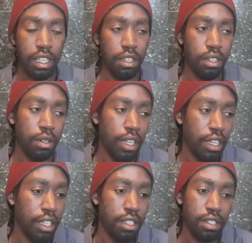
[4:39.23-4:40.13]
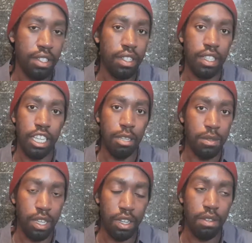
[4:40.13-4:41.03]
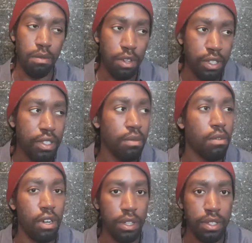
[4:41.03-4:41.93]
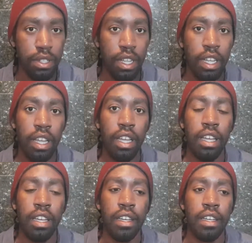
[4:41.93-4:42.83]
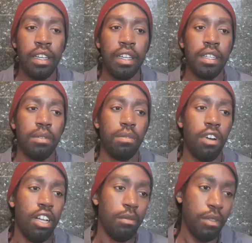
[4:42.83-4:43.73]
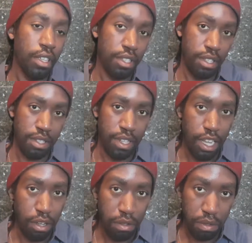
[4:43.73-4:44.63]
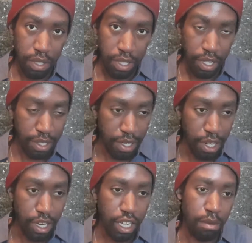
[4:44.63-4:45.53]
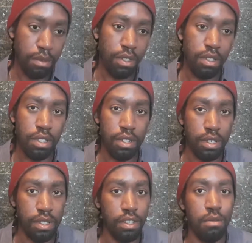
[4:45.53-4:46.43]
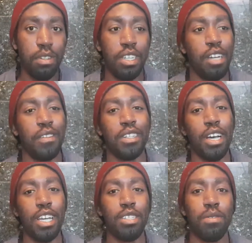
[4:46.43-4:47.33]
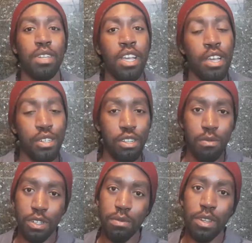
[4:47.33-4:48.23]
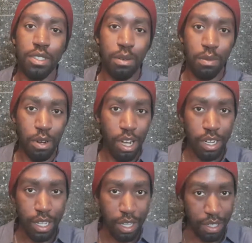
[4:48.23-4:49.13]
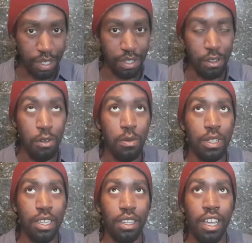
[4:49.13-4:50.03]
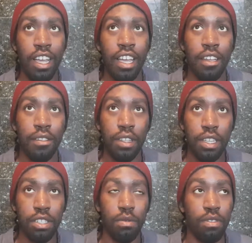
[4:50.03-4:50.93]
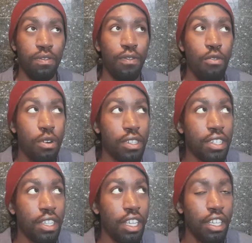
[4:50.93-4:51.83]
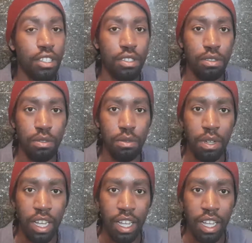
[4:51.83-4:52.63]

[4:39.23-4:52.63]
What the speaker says: And it just keeps getting worse and worse. The problem is now in today's time, there's just too much advertisement, too much amazing products, too many things were forced into,